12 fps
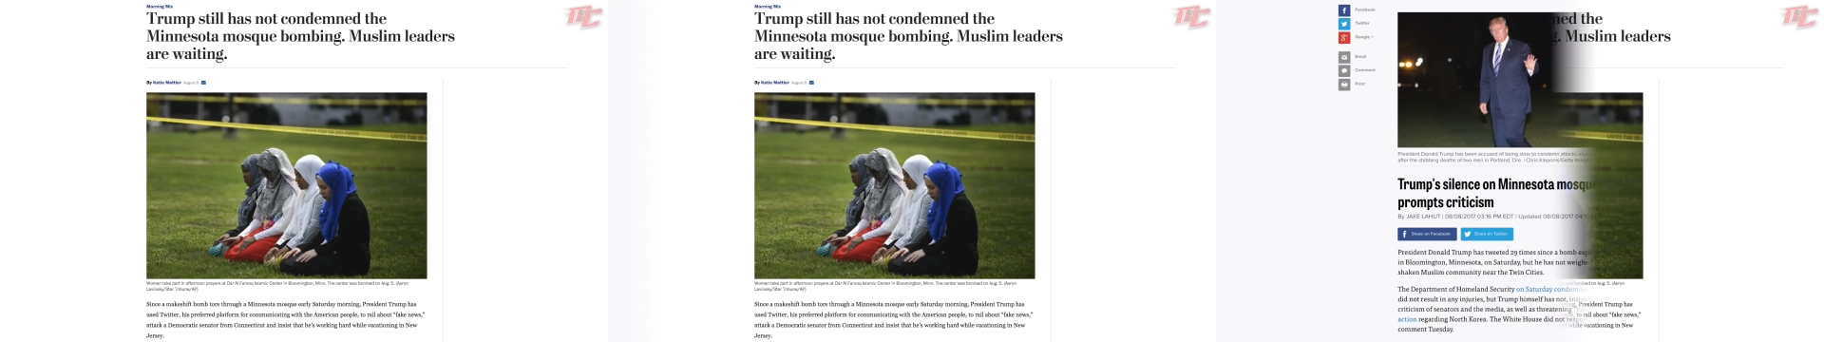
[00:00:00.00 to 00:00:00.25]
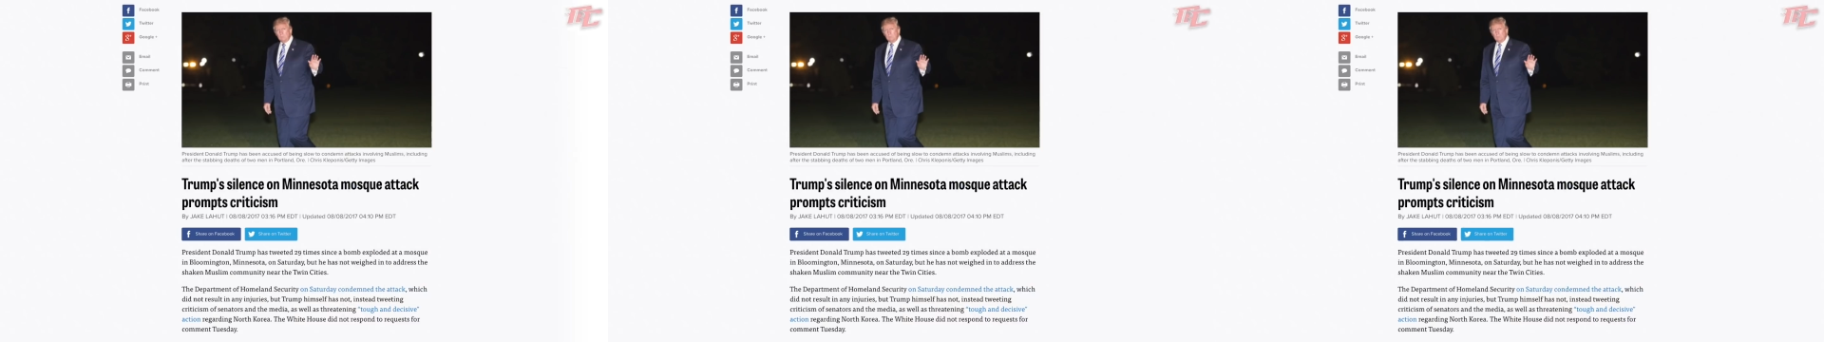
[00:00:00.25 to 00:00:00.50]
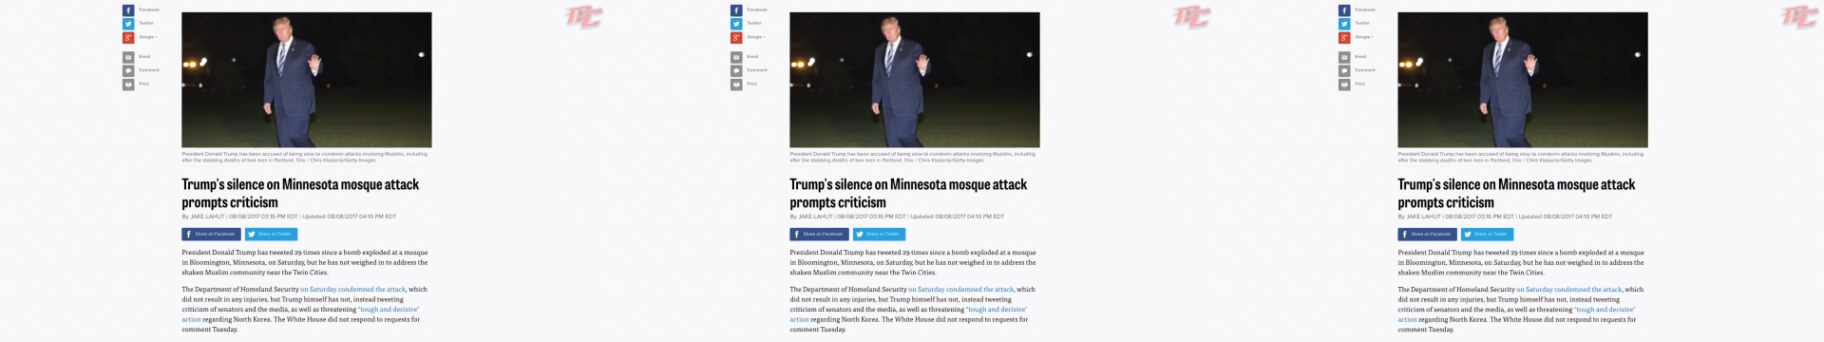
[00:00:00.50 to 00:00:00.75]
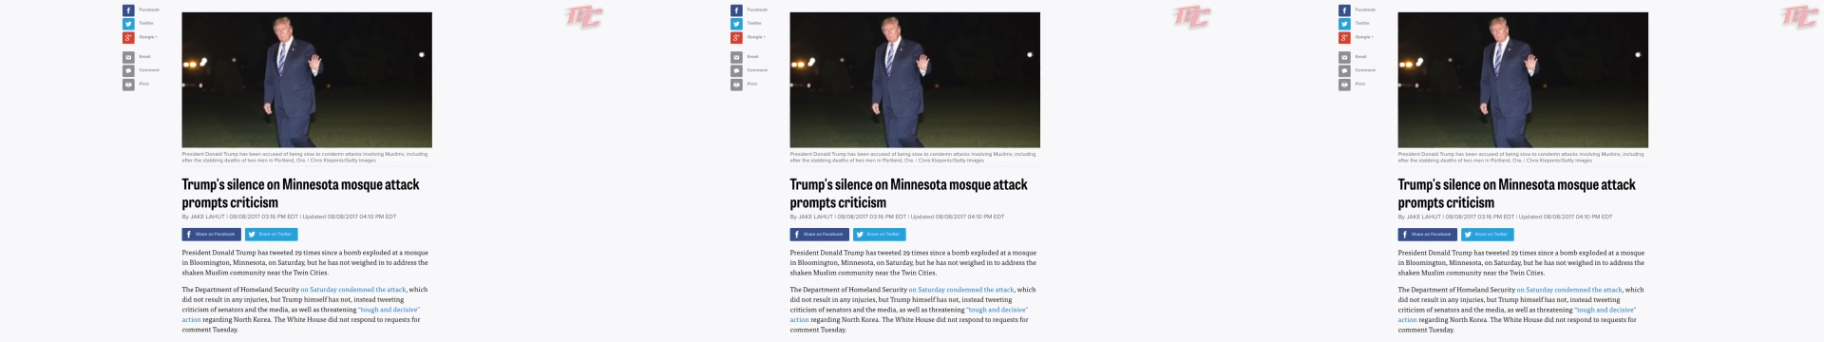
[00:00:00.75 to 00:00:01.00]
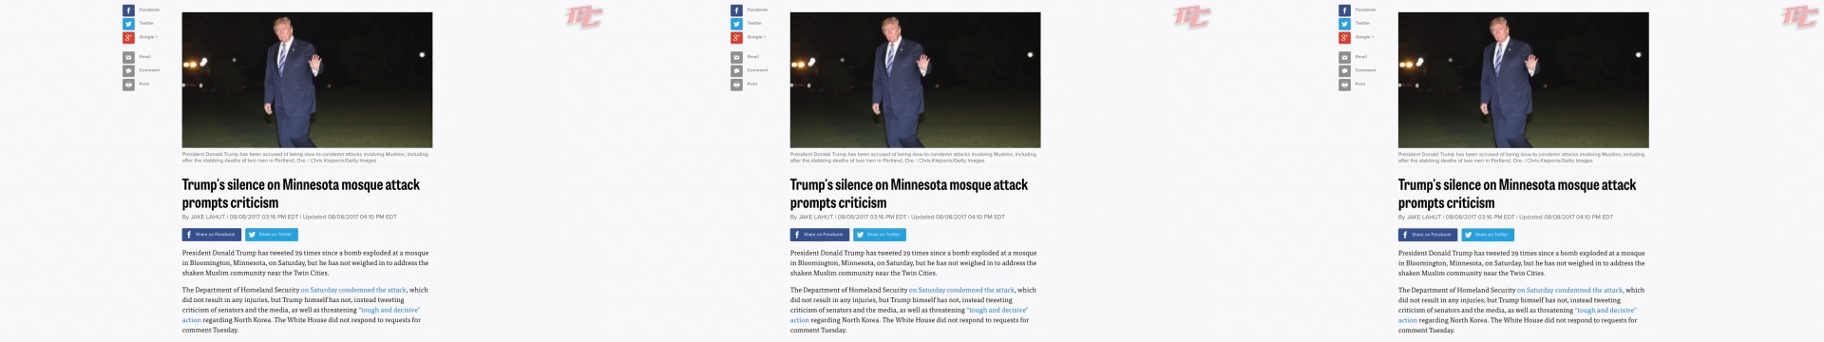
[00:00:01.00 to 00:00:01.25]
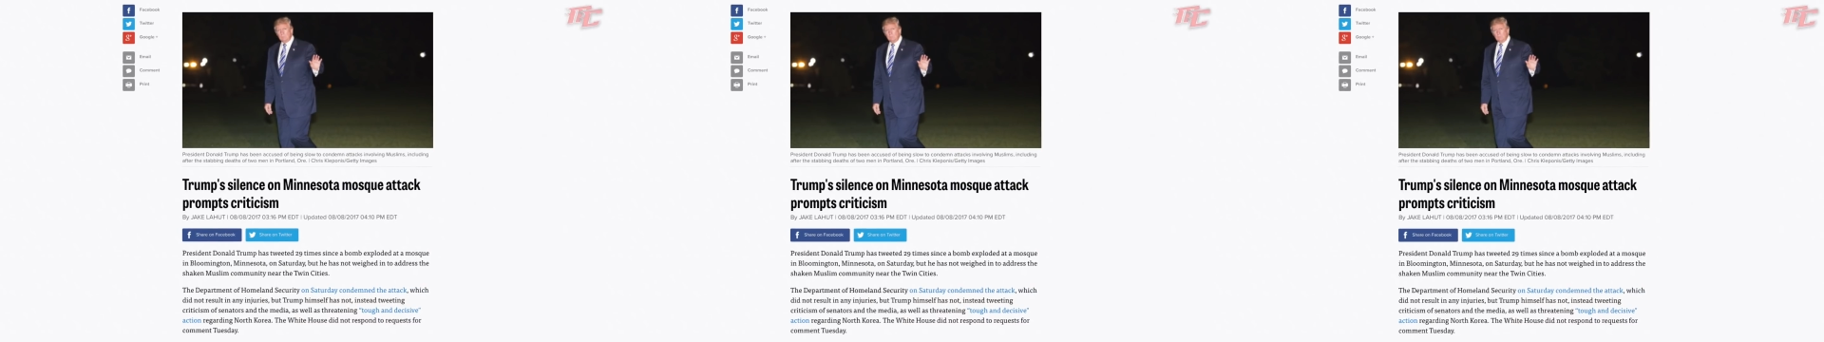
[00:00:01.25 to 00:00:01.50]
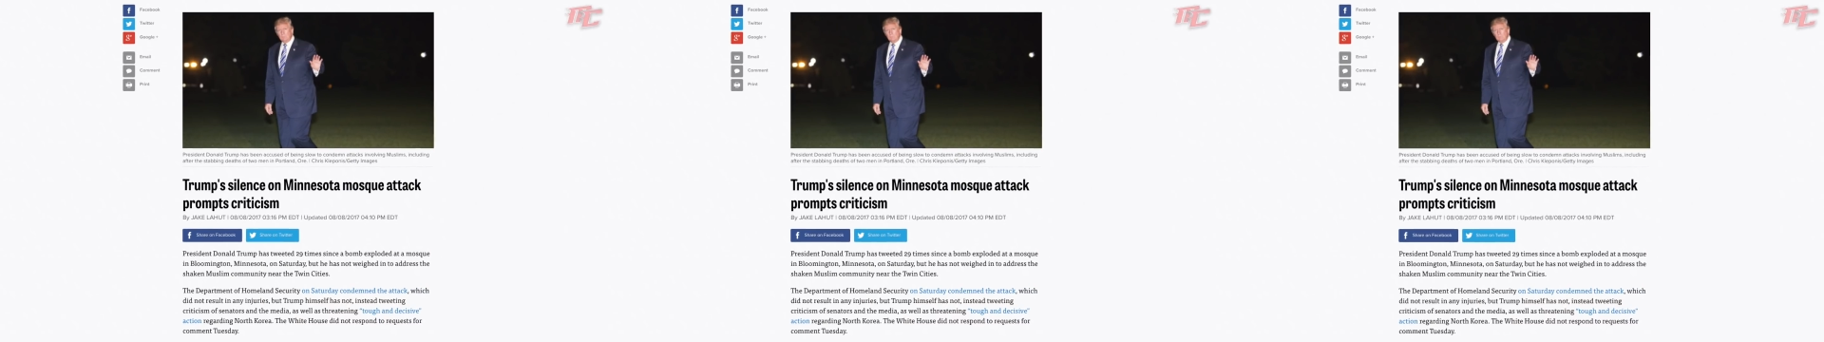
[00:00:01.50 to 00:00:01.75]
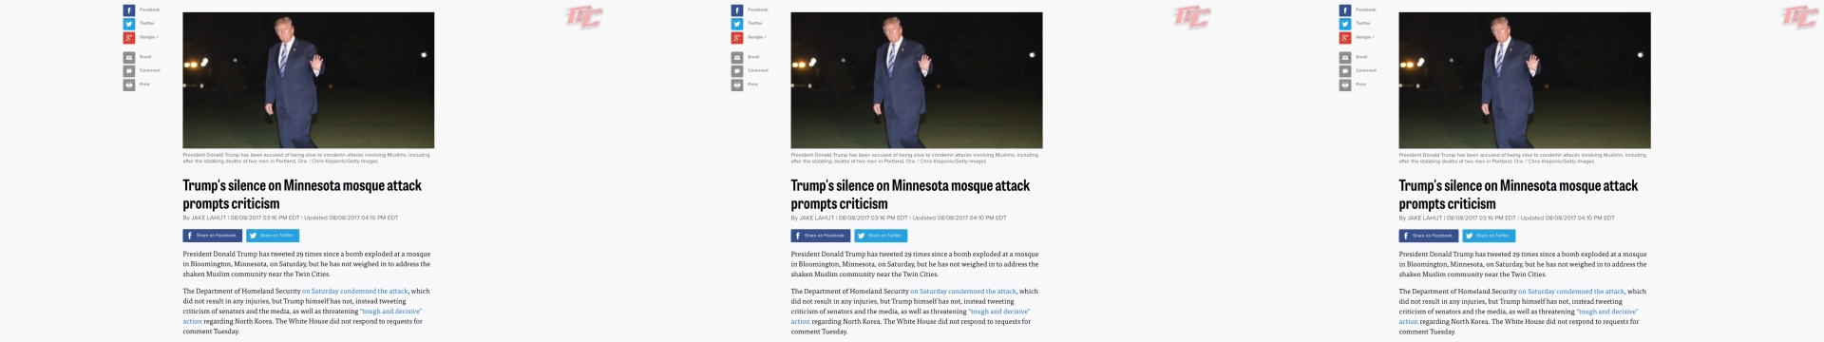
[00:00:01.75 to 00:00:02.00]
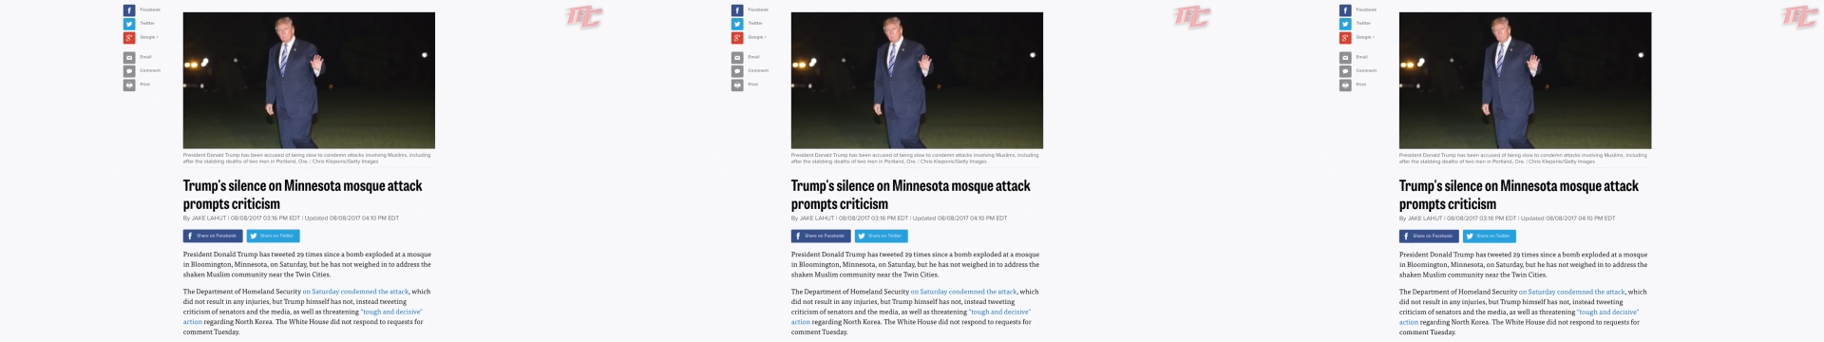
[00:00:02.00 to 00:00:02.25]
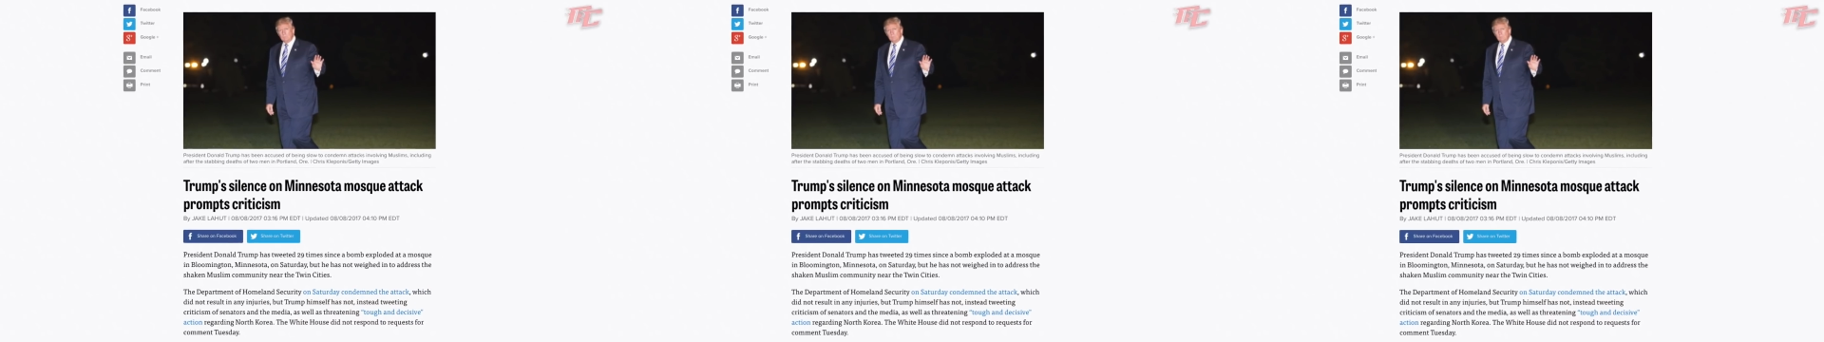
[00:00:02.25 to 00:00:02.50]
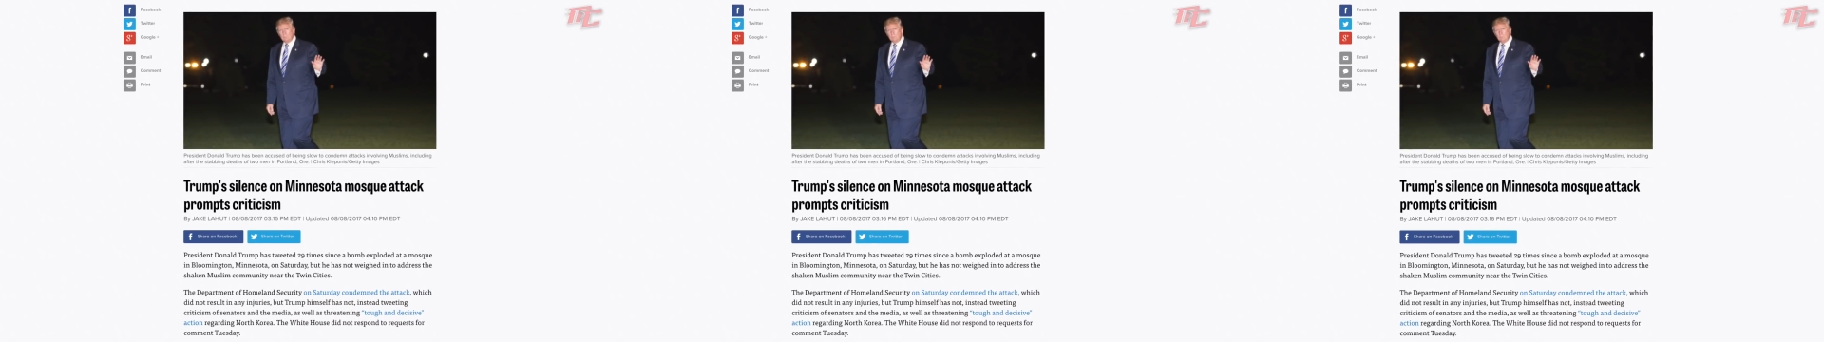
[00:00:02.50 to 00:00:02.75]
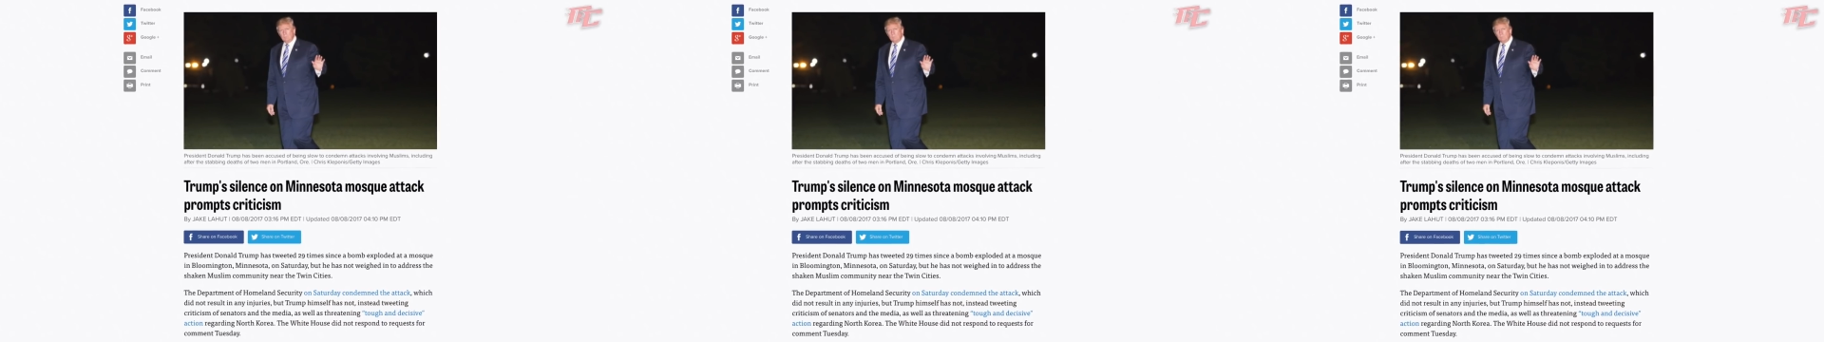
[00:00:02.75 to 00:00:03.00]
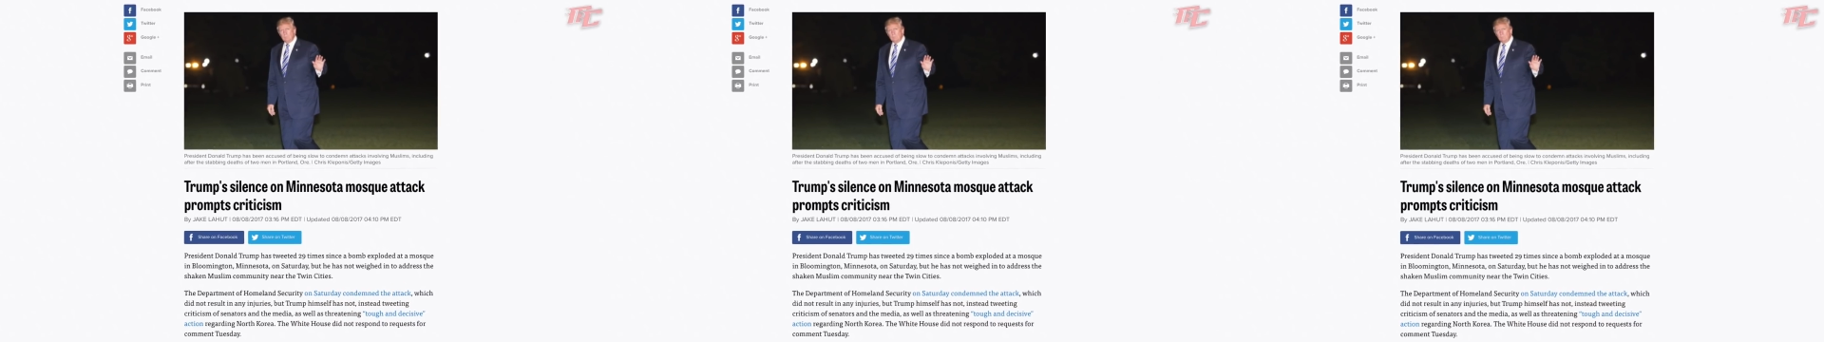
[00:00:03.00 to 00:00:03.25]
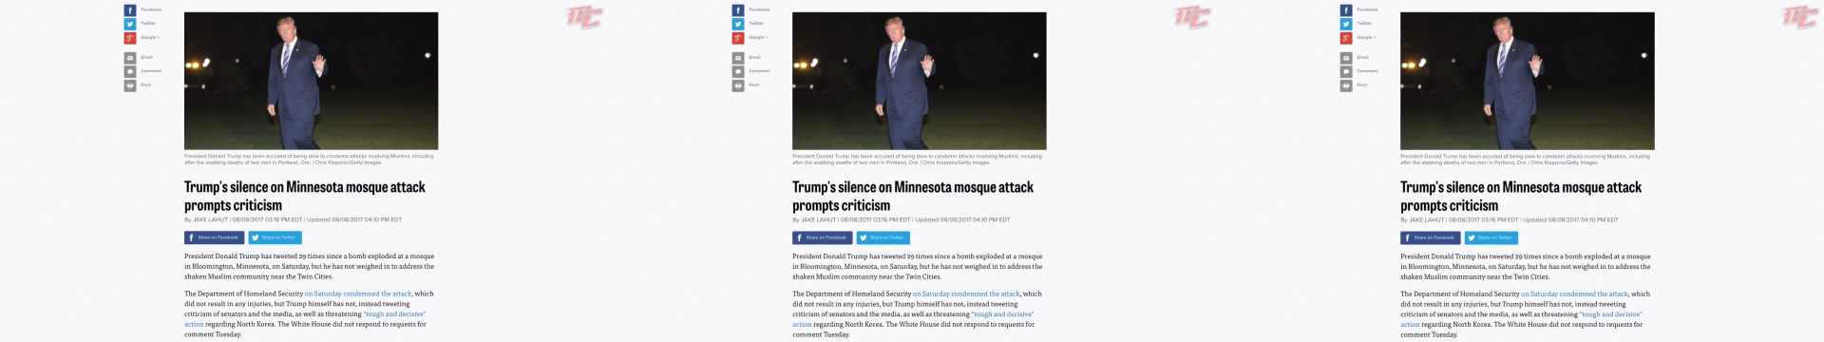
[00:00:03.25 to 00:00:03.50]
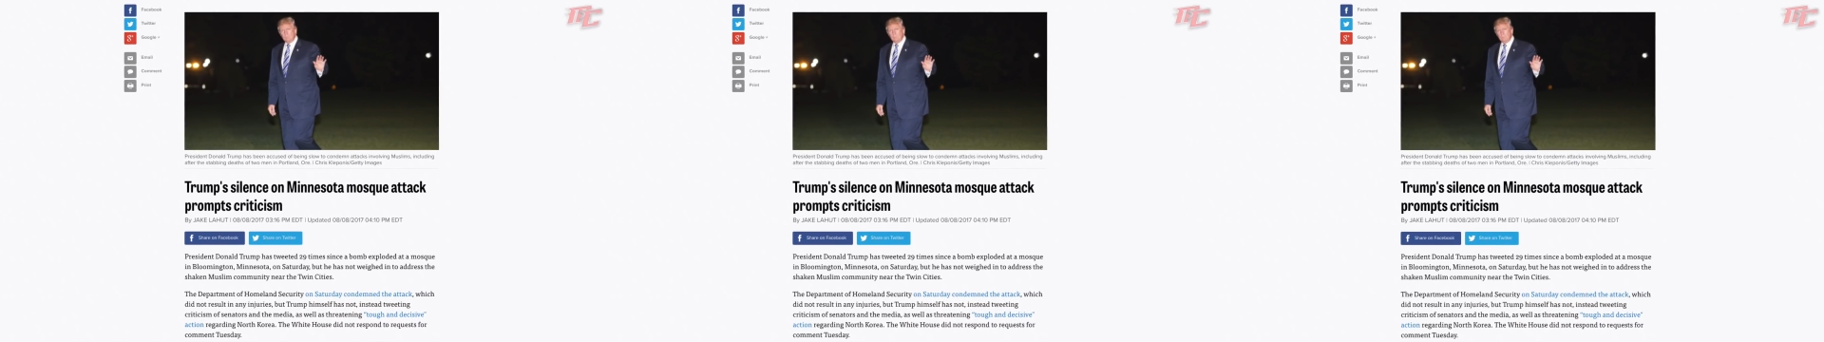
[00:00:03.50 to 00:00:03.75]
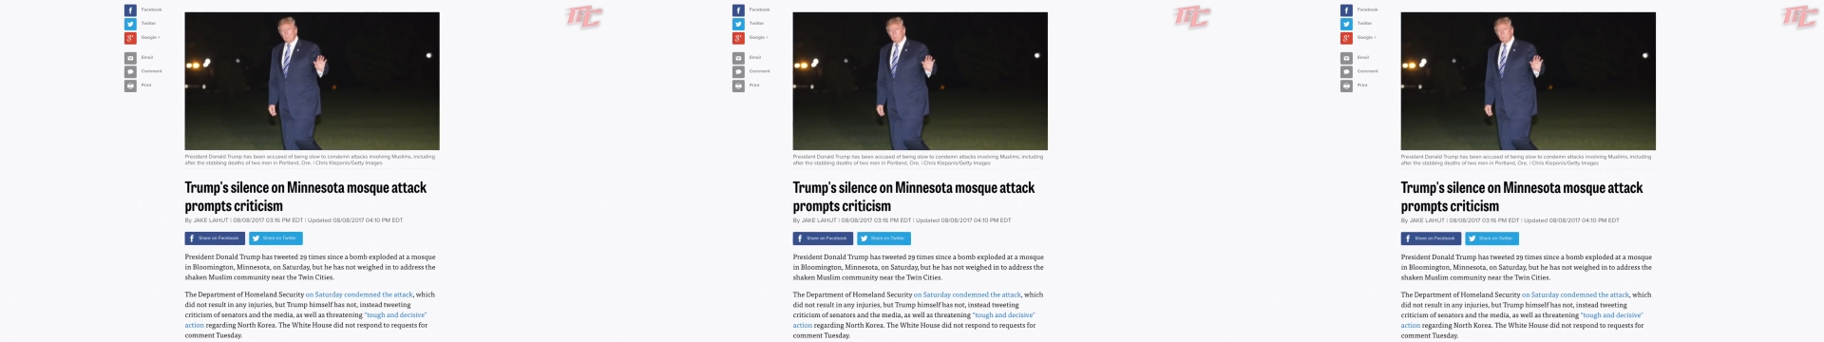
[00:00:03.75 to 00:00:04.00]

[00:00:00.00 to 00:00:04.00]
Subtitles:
[unreadable: no face in view]